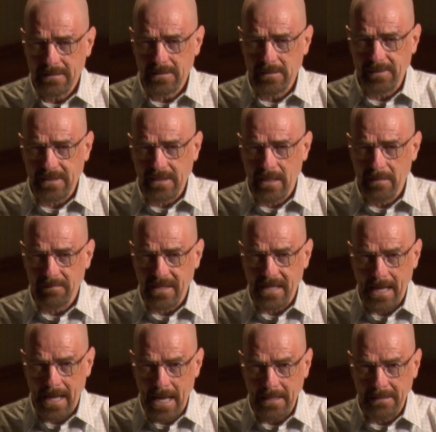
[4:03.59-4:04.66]
to become the
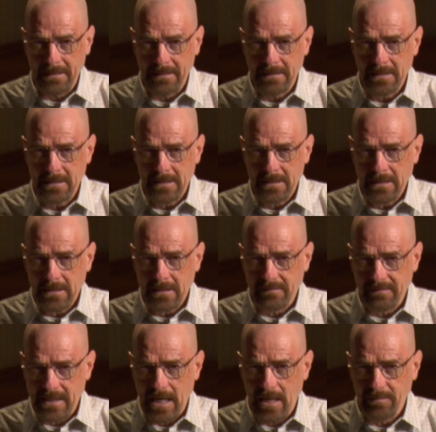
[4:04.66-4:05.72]
head of
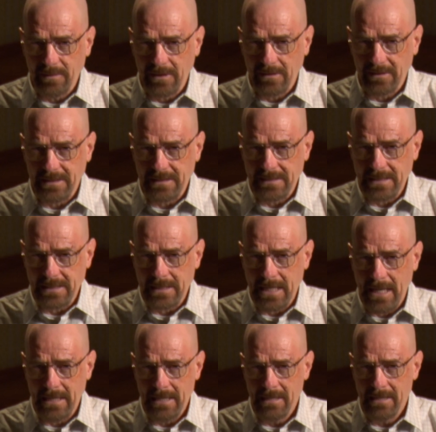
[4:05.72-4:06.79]
the Albuquerque
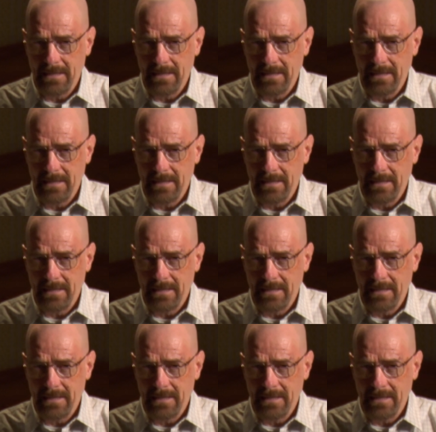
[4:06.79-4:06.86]
DEA.